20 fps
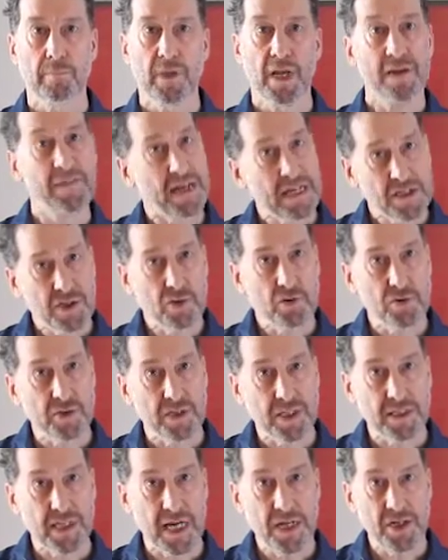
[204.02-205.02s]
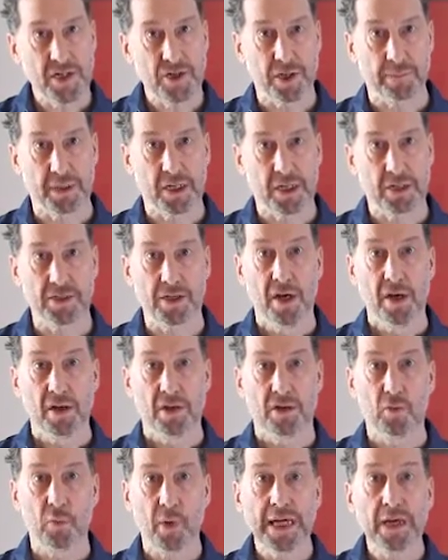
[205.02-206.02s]
And that's causing tension because
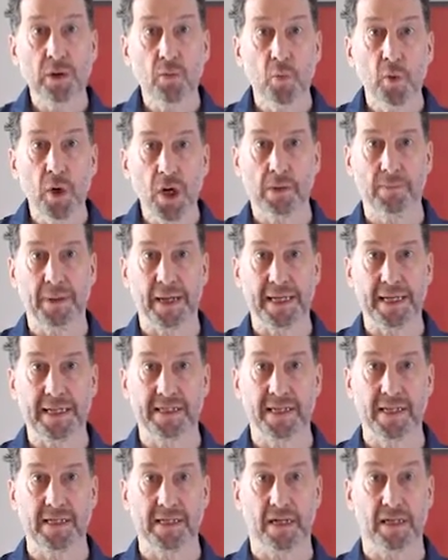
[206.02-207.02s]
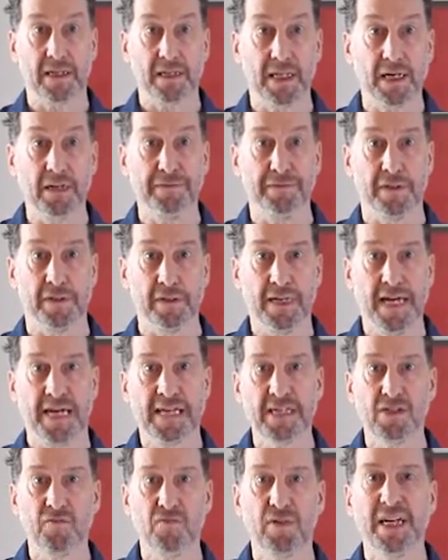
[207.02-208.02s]
the way workplaces are governed
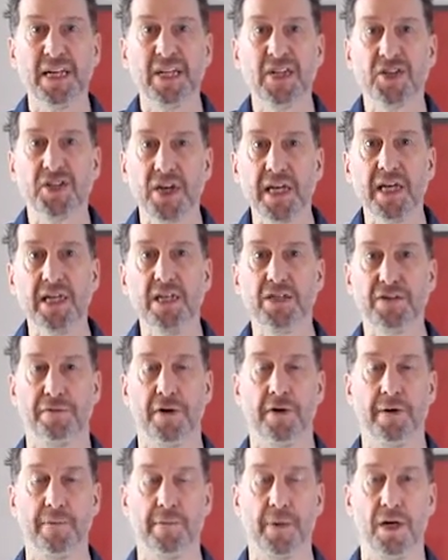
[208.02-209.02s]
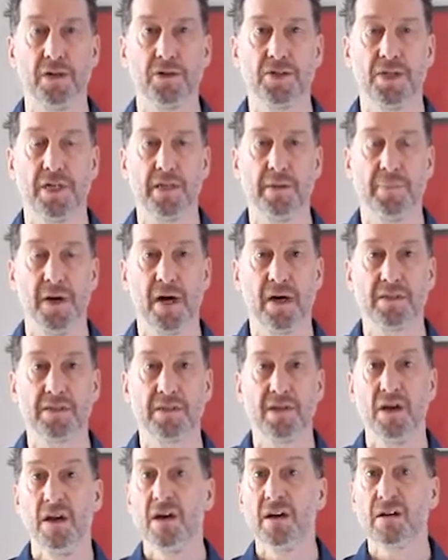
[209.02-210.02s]
hasn't really changed very much in the
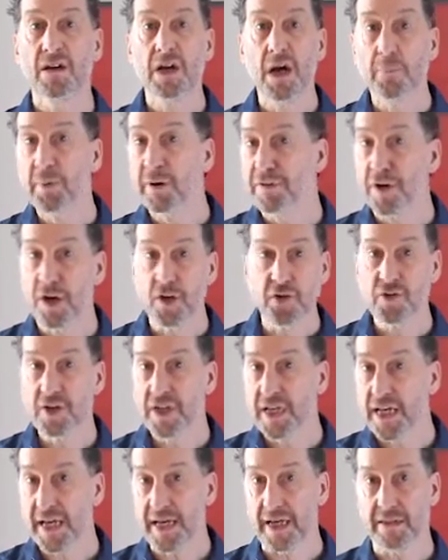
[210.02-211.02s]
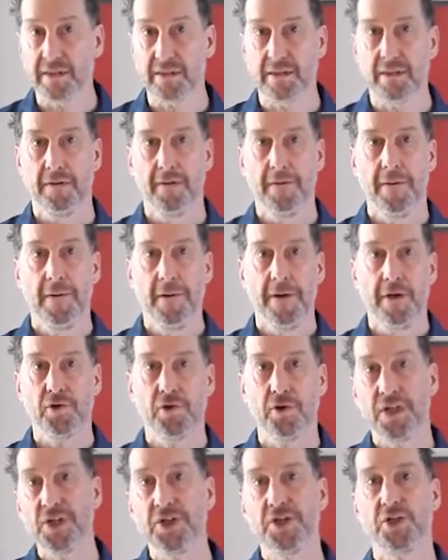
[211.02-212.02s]
past couple of hundred years.
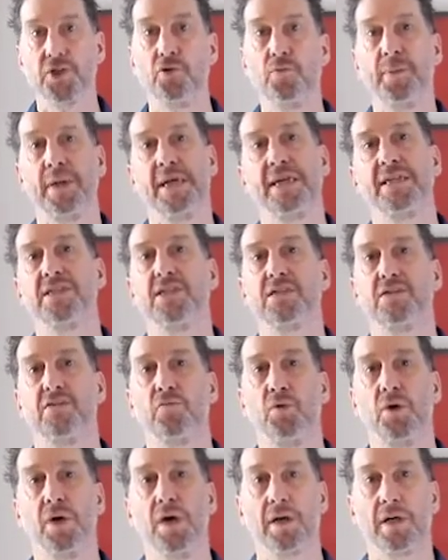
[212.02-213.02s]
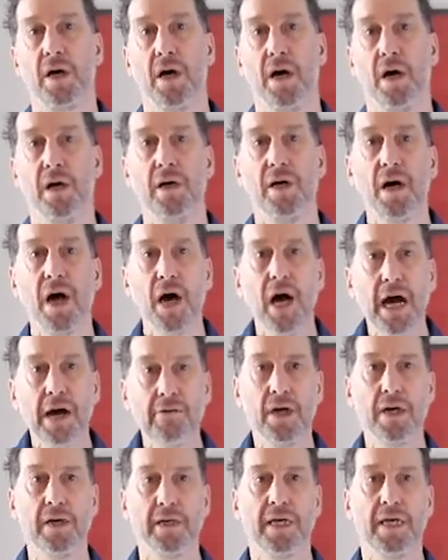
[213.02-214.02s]
Traditional places of work are
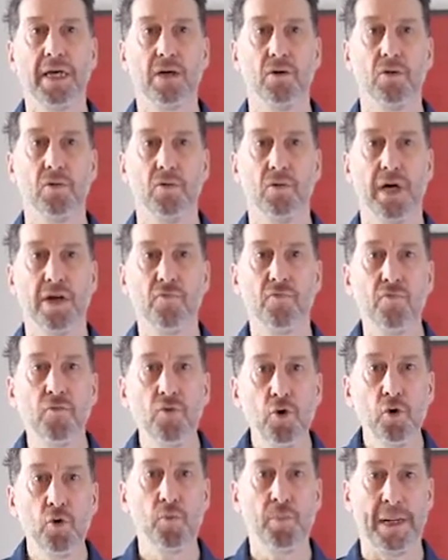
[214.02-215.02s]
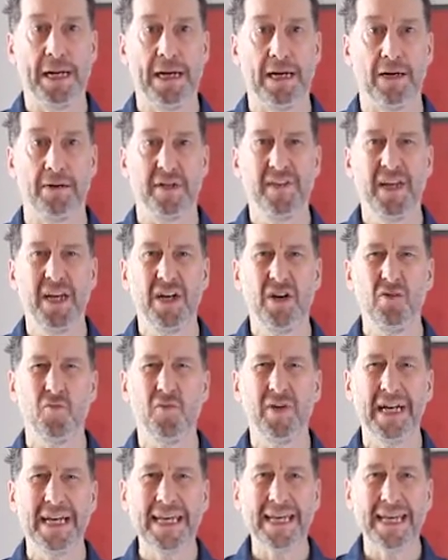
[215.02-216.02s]
hierarchical and rule-bound, and they're not
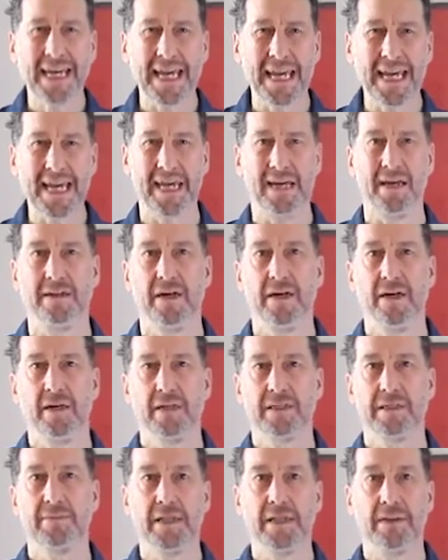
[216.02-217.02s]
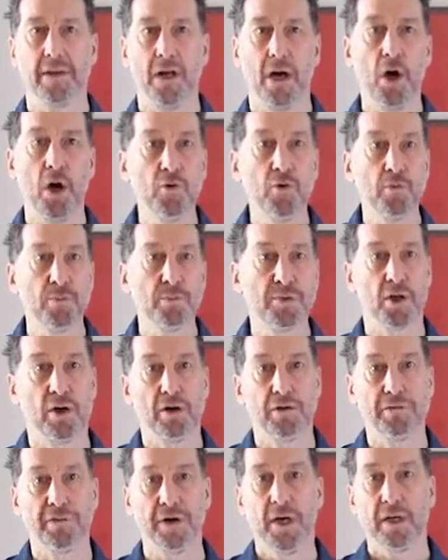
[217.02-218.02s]
really geared to meet the hopes
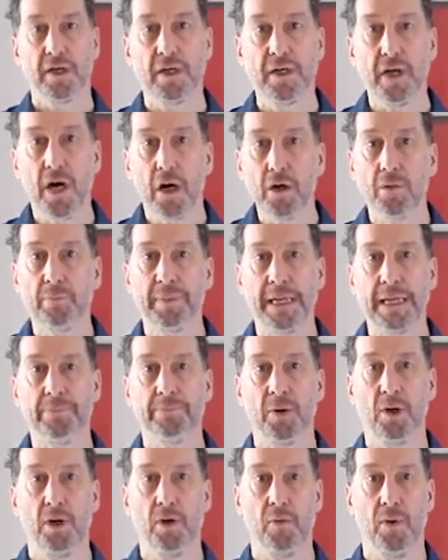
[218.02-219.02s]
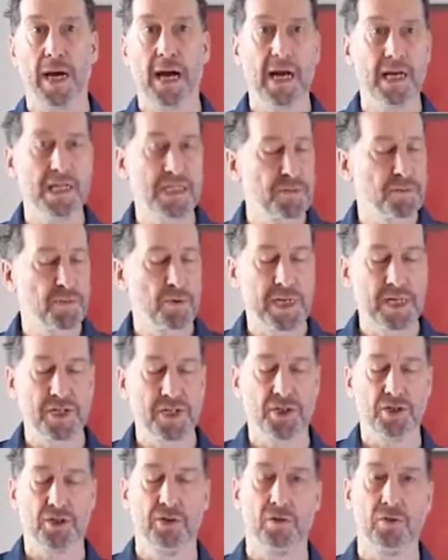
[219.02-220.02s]
of young people who are
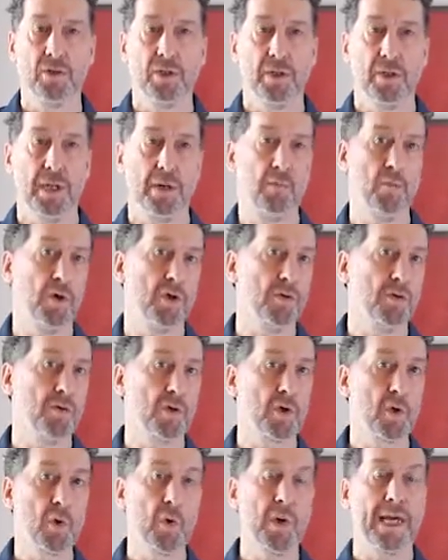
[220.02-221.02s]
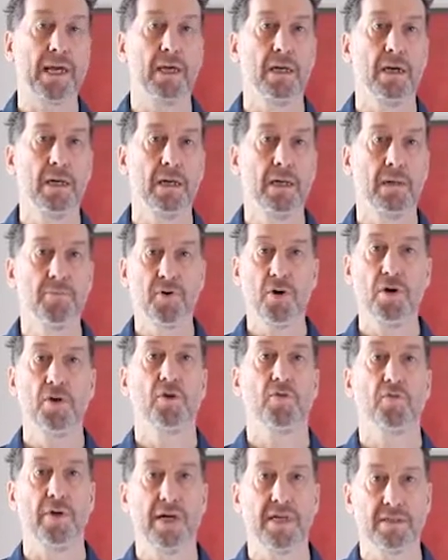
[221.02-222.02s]
aspirational and want quick
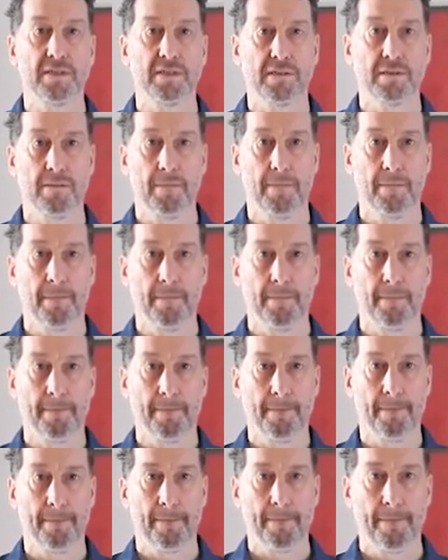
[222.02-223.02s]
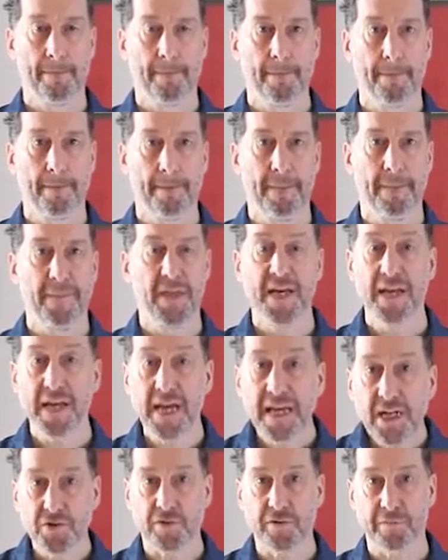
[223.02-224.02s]
progress. The
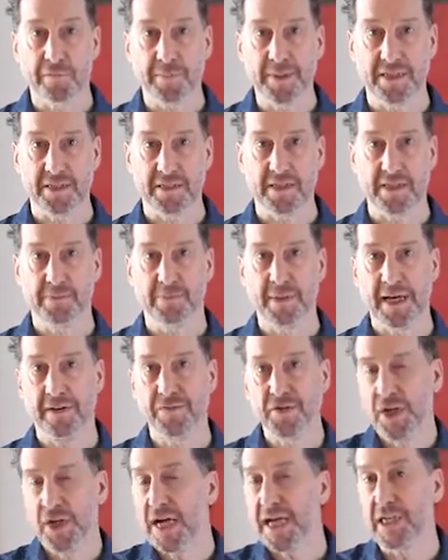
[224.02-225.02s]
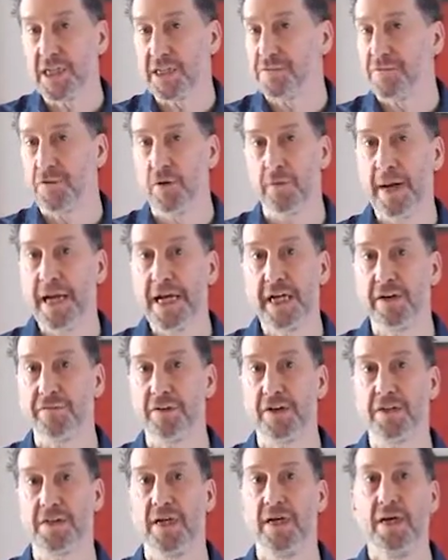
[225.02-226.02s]
nature of business may have changed. For many of
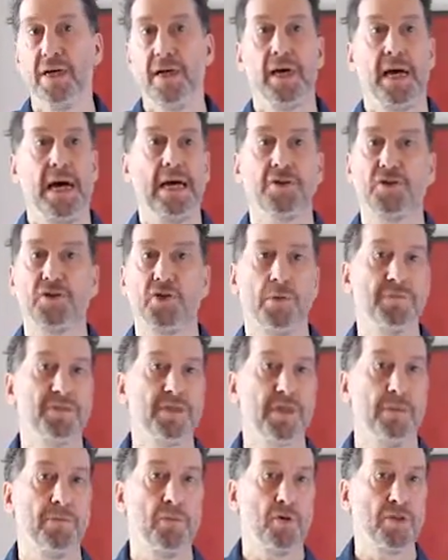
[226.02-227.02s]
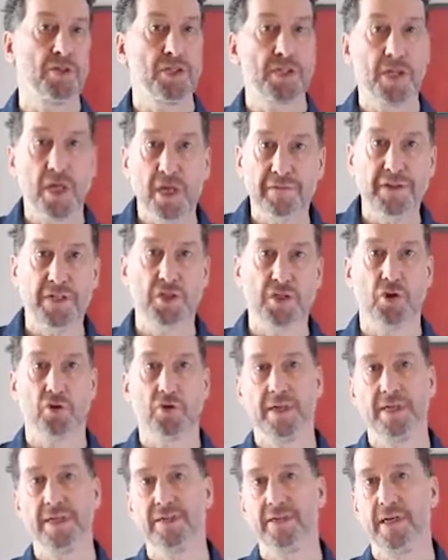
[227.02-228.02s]
us, our jobs are more
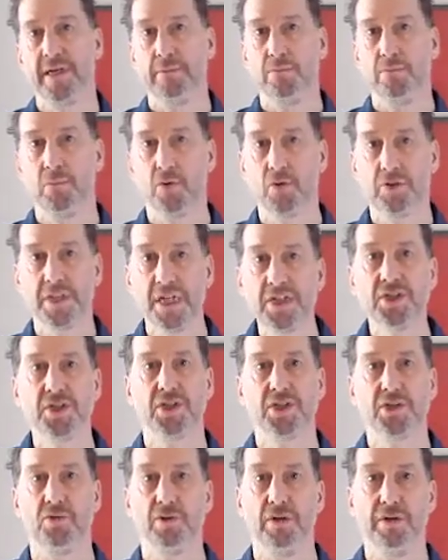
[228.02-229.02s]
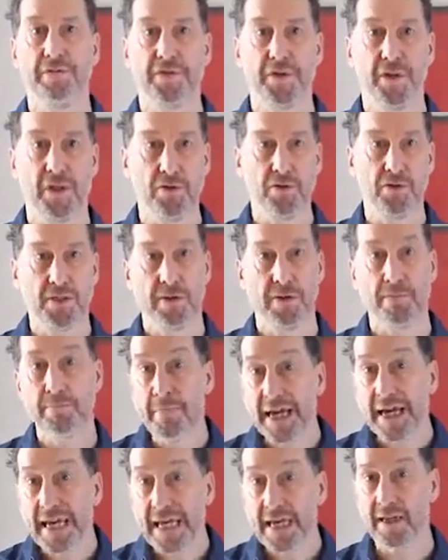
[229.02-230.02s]
service-oriented and more digital, and for those that
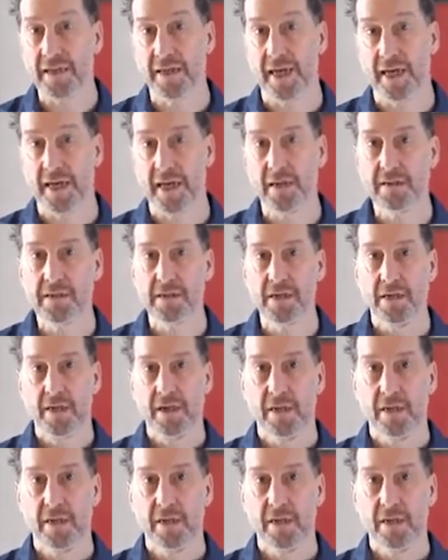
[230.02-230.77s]
make things,